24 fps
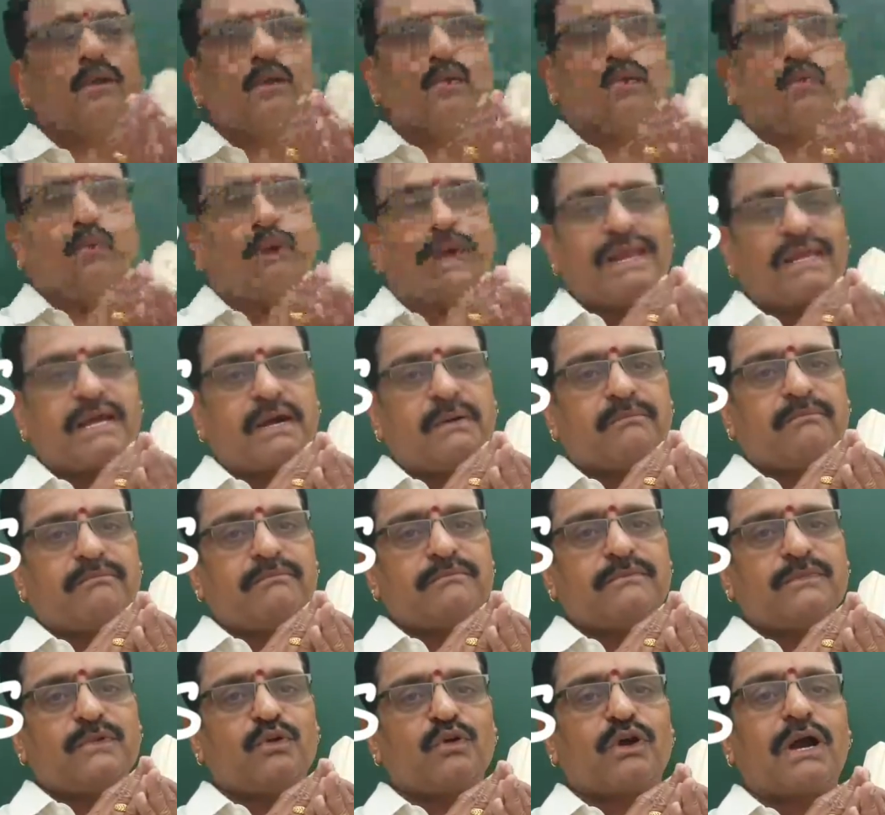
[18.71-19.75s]

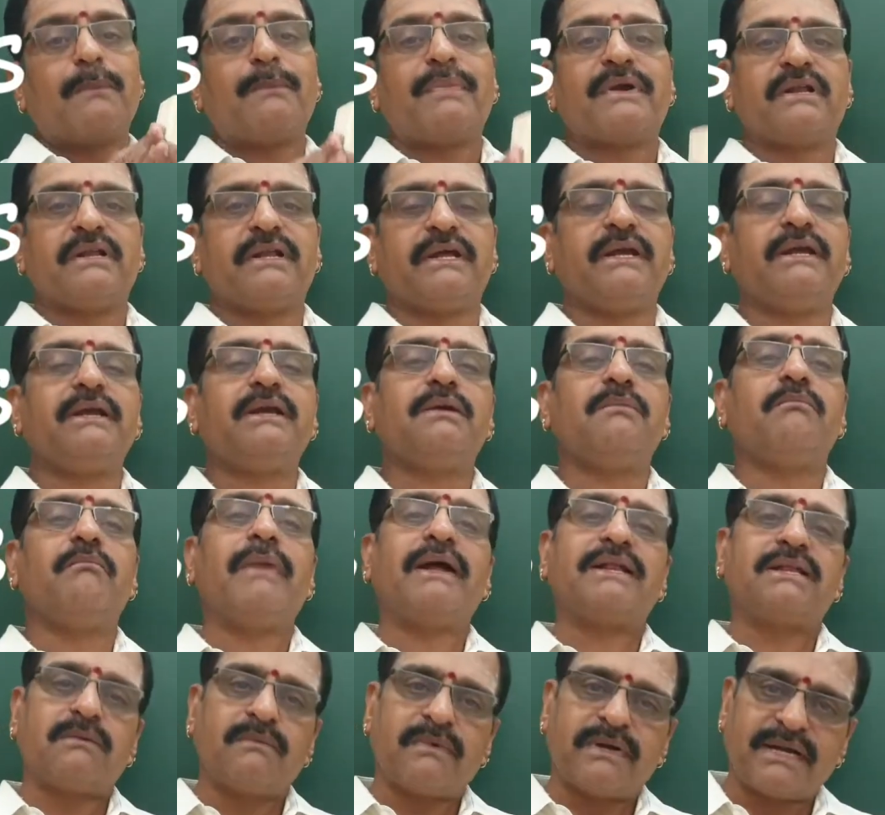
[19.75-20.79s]
Welcome to Kapati
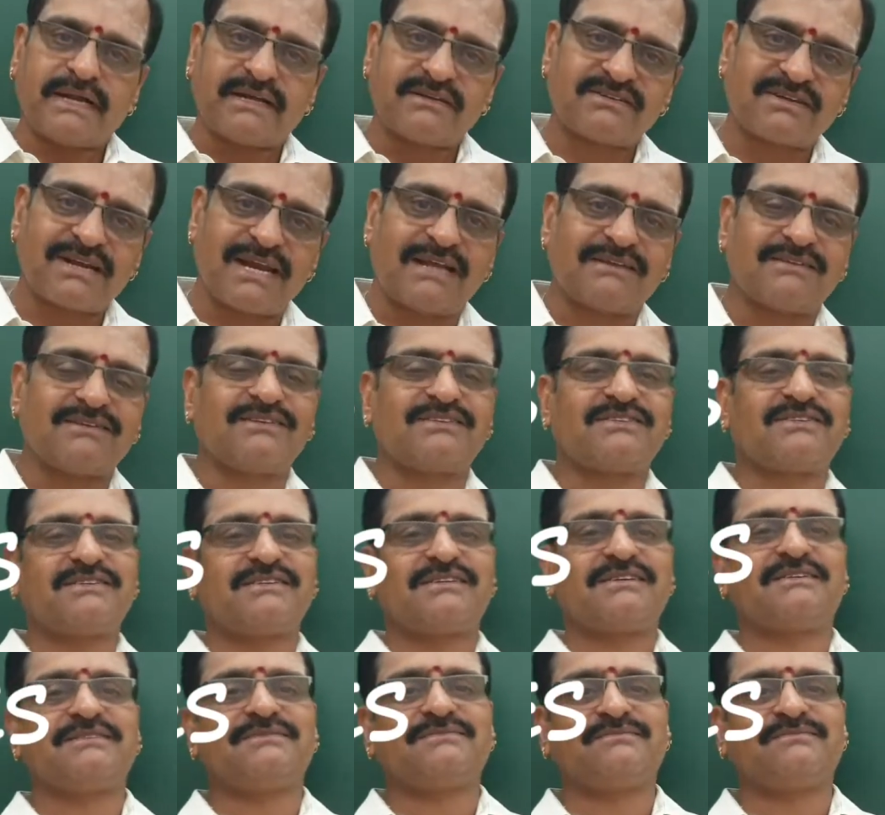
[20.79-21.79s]
Mathematics classes.